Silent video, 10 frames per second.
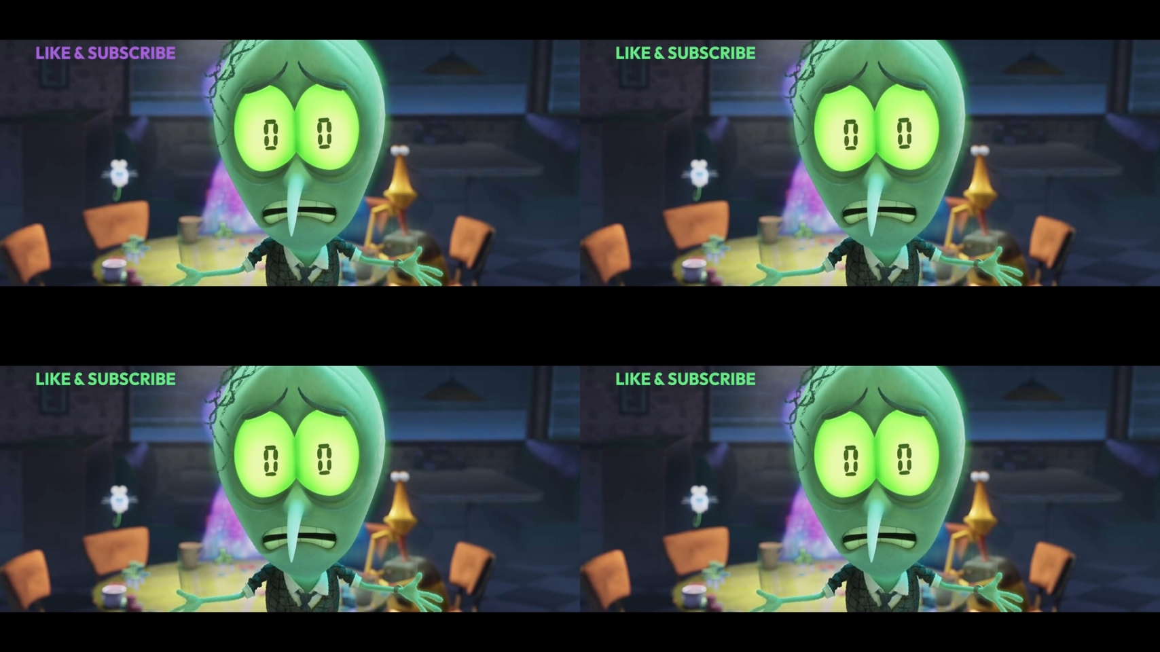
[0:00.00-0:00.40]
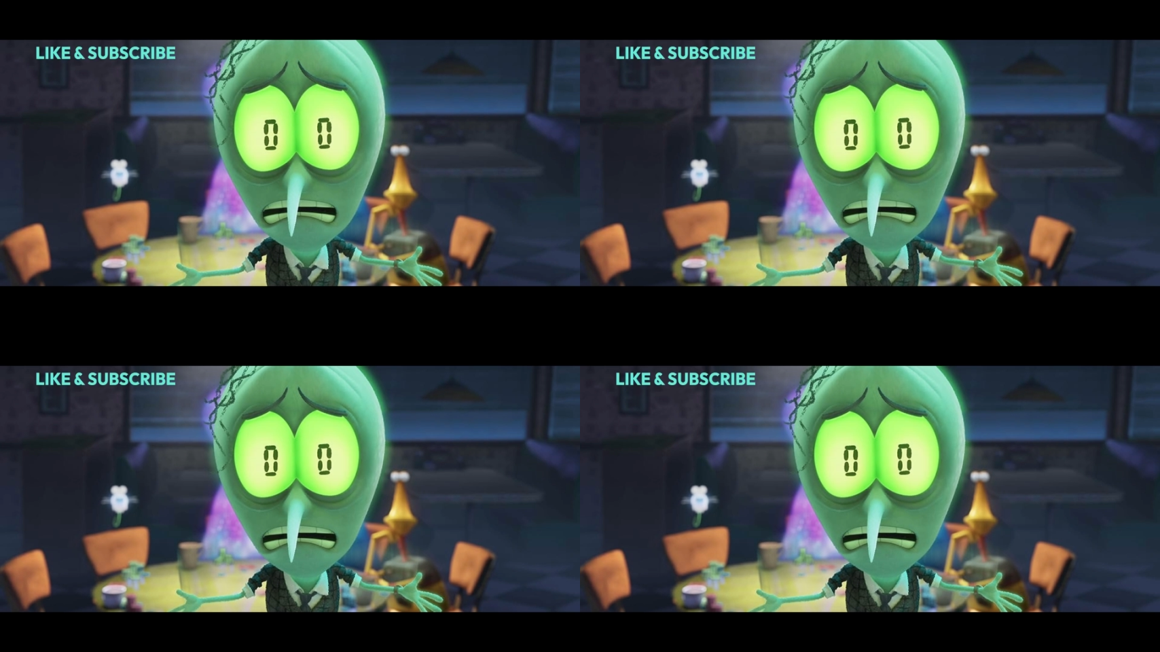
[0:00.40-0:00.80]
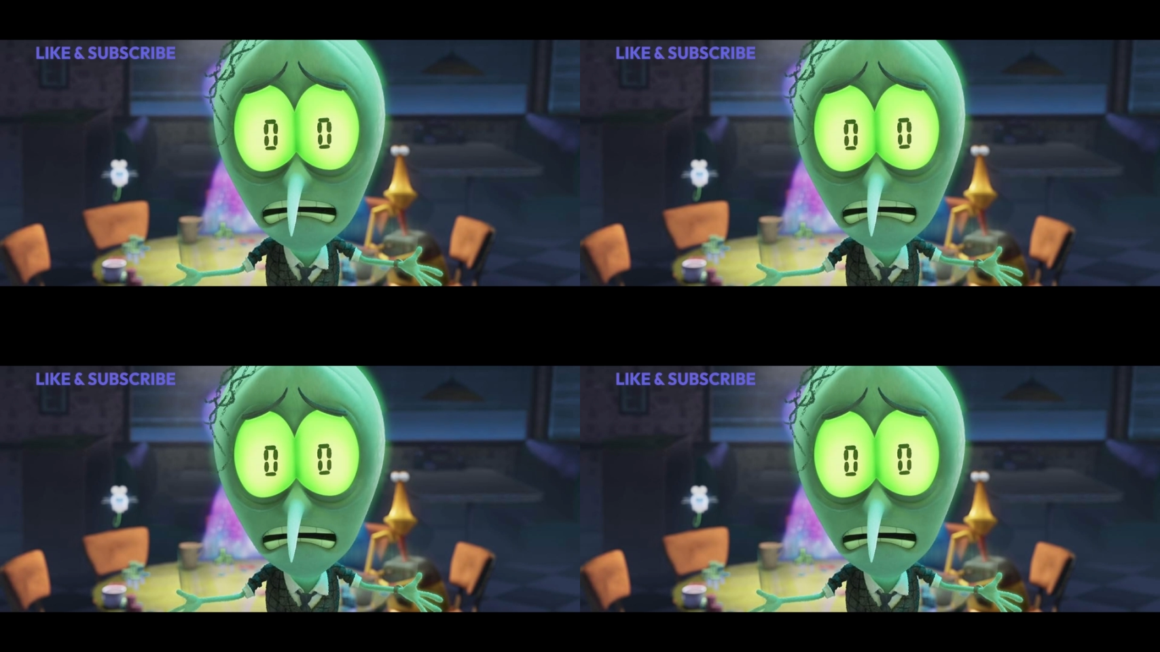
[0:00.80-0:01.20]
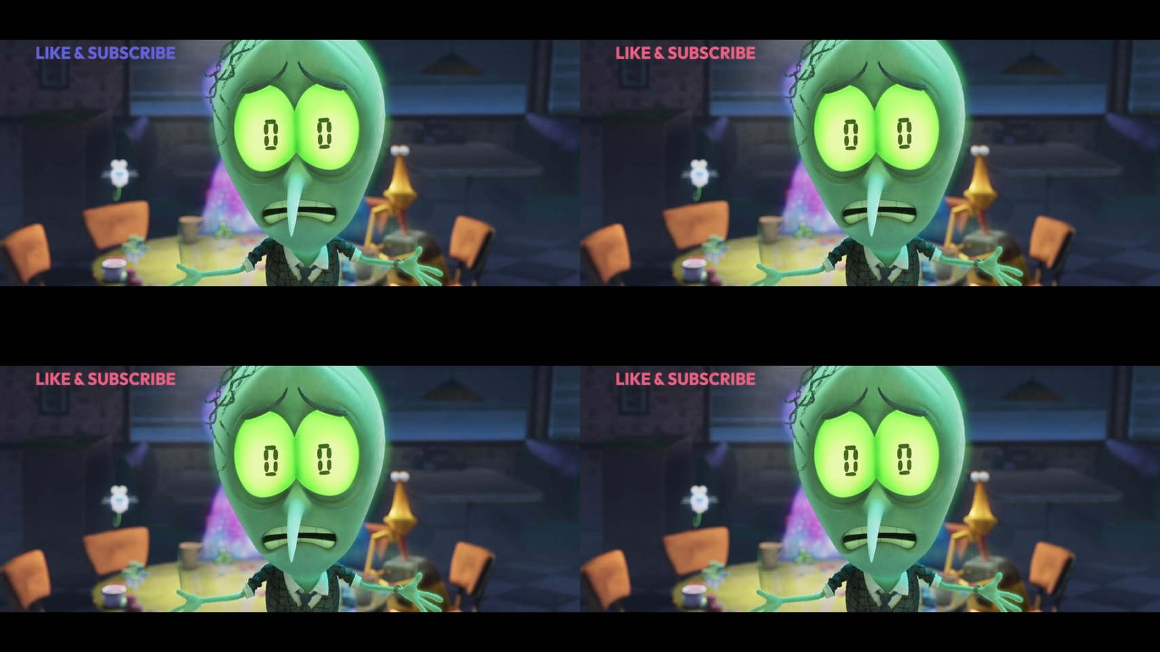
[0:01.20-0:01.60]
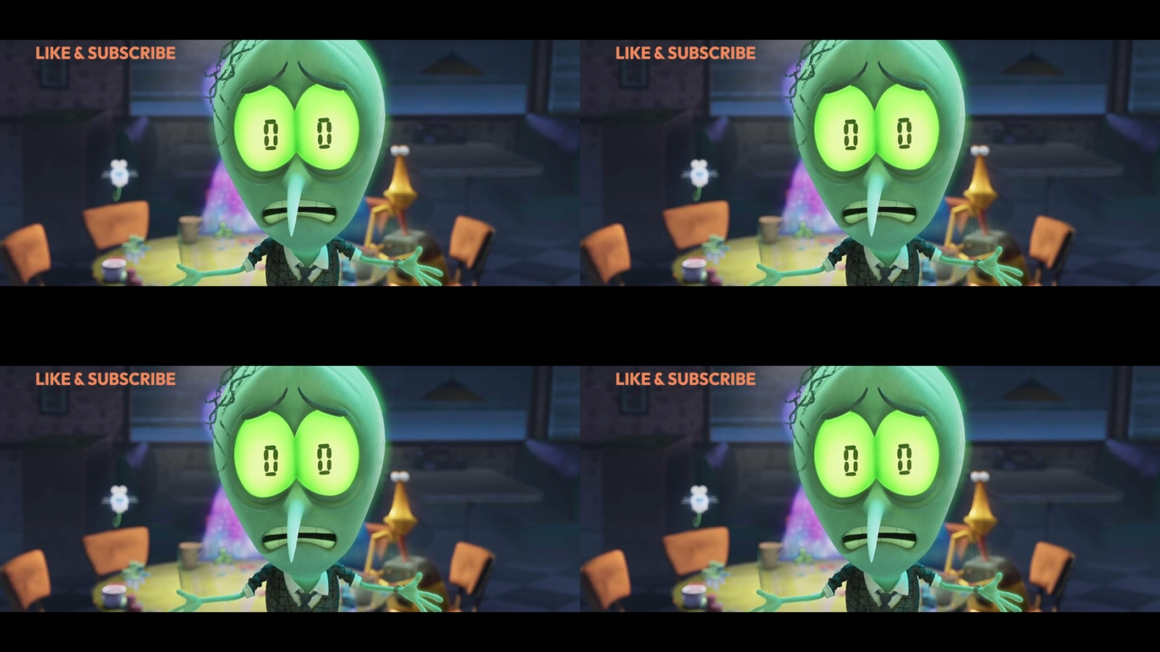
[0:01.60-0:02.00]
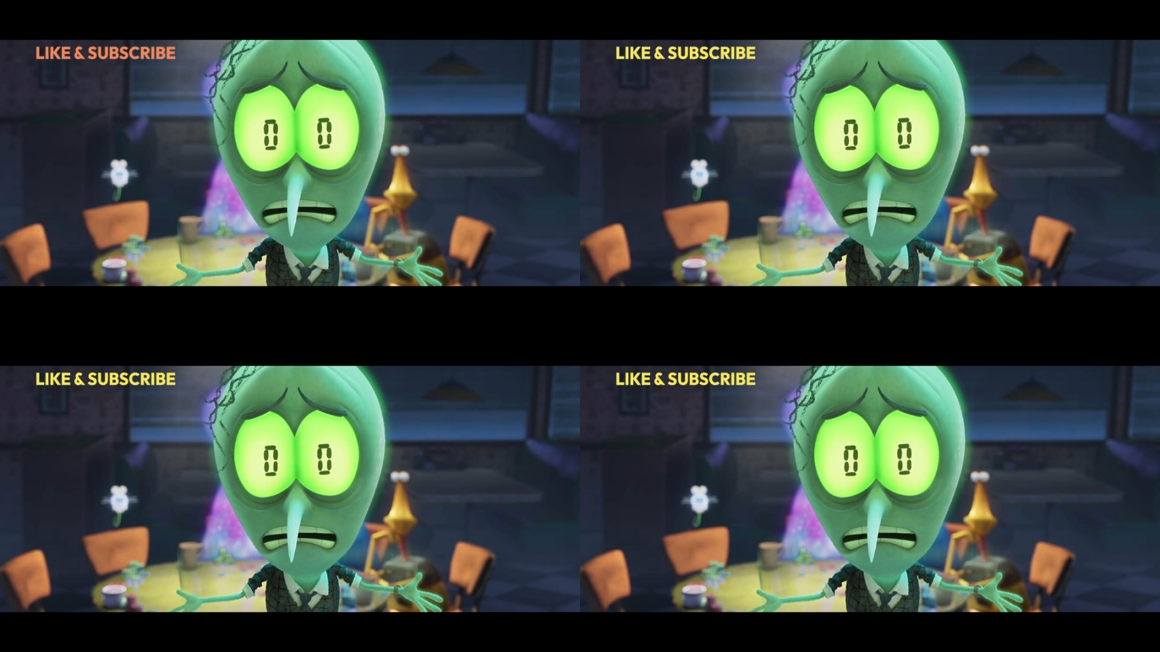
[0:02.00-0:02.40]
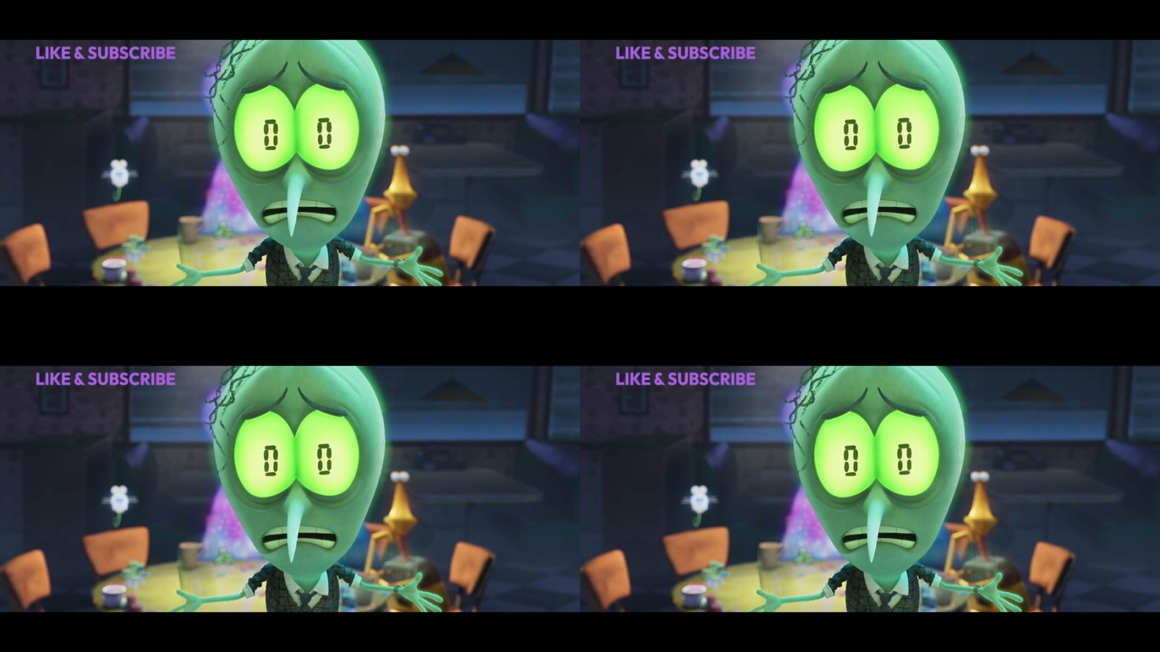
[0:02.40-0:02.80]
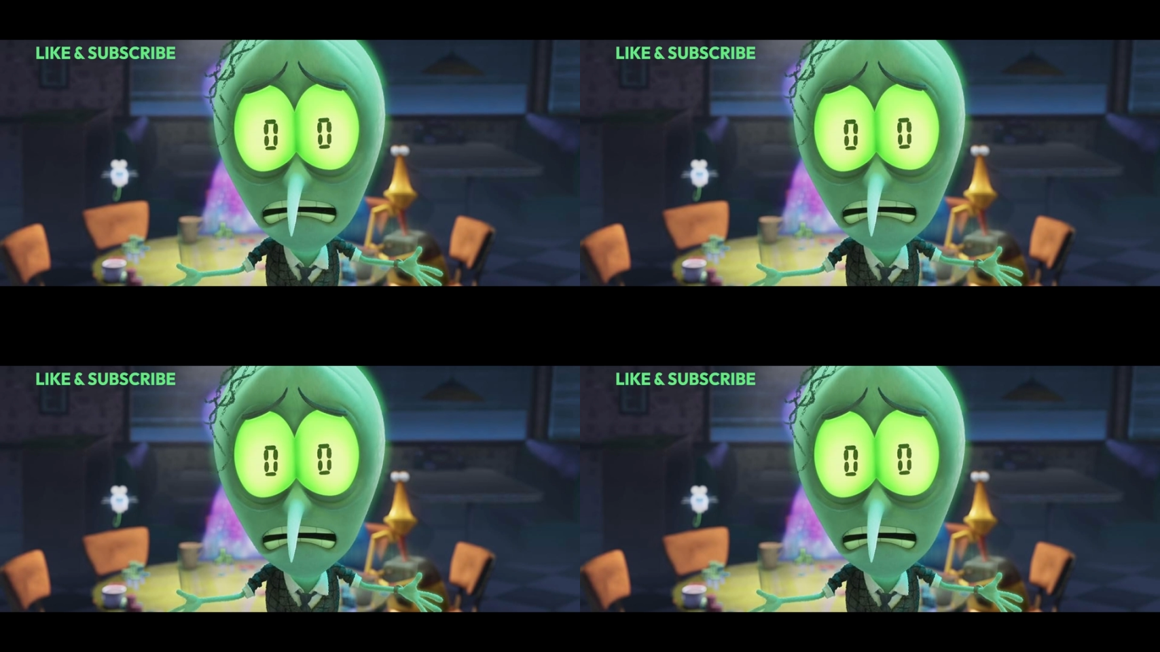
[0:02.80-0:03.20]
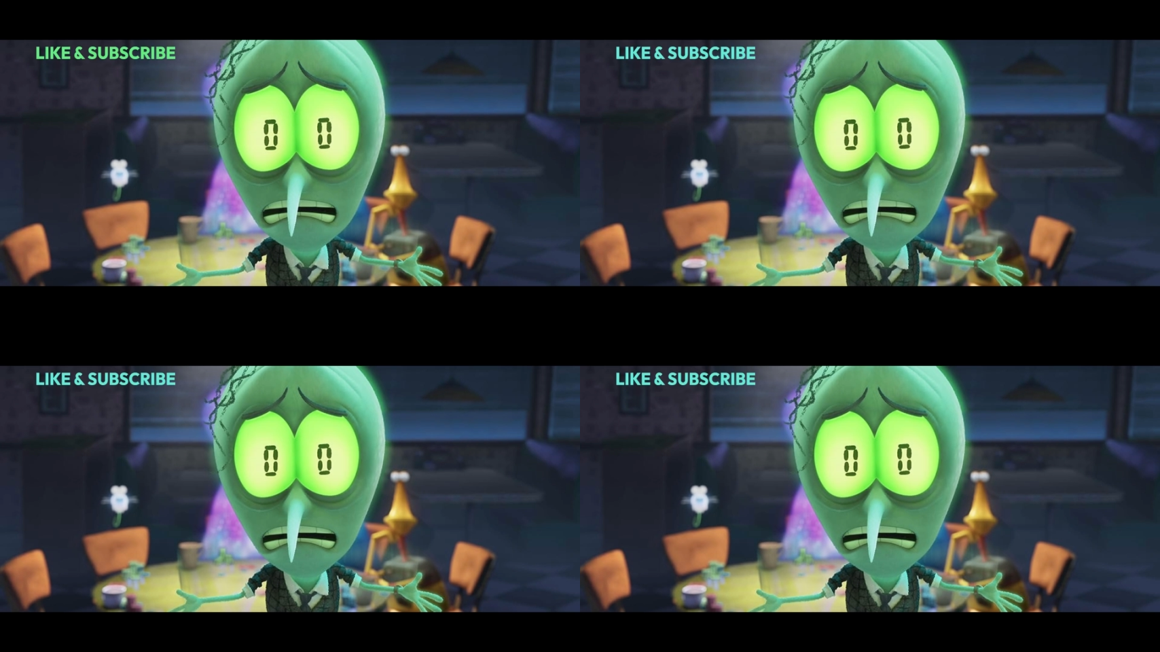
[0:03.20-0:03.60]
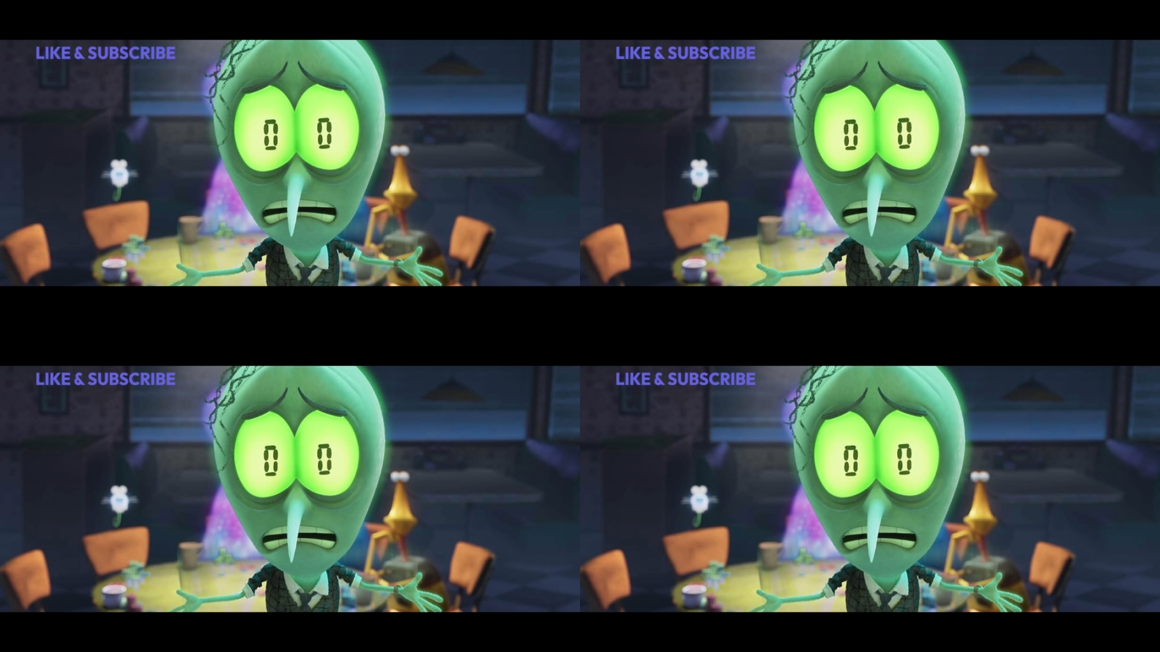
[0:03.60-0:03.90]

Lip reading: No face is visible, so there are no lips to read.